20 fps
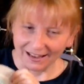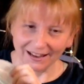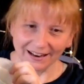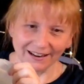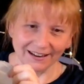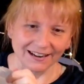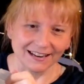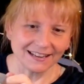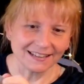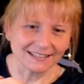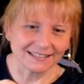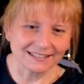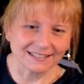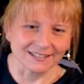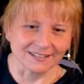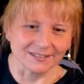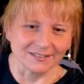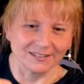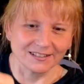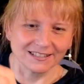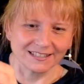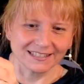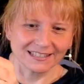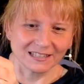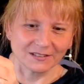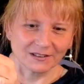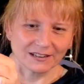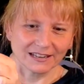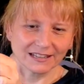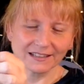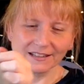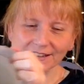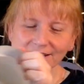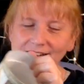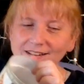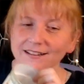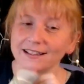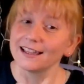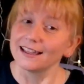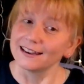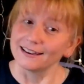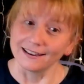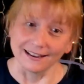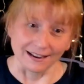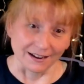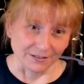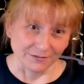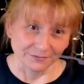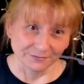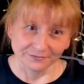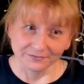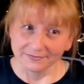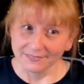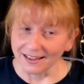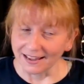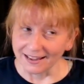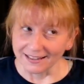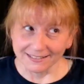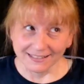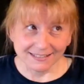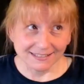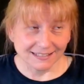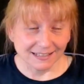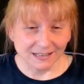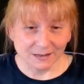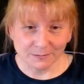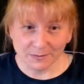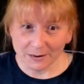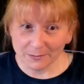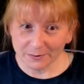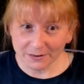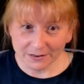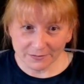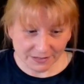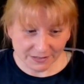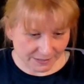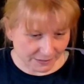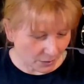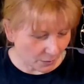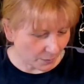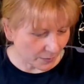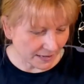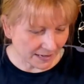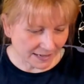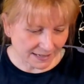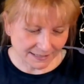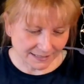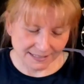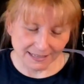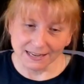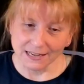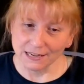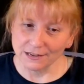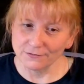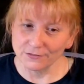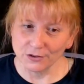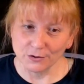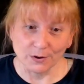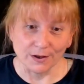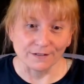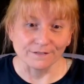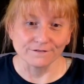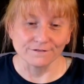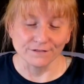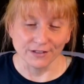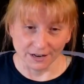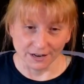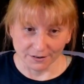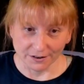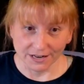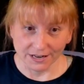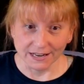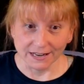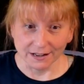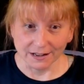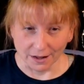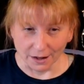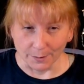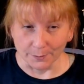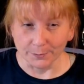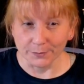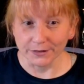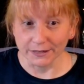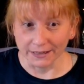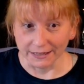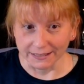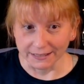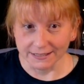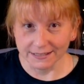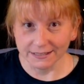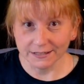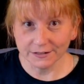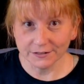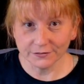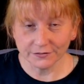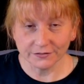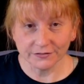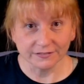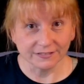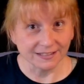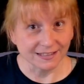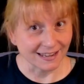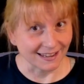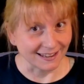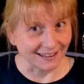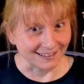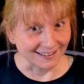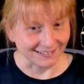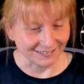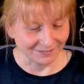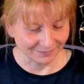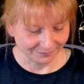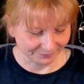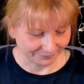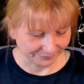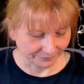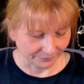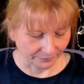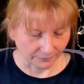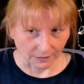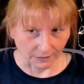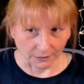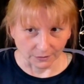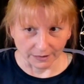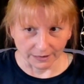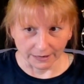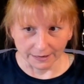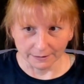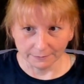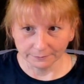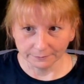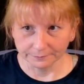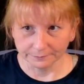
All right, so you can see right in there. Now, as I said in my previous openings, they give you a very comprehensive kit. Okay.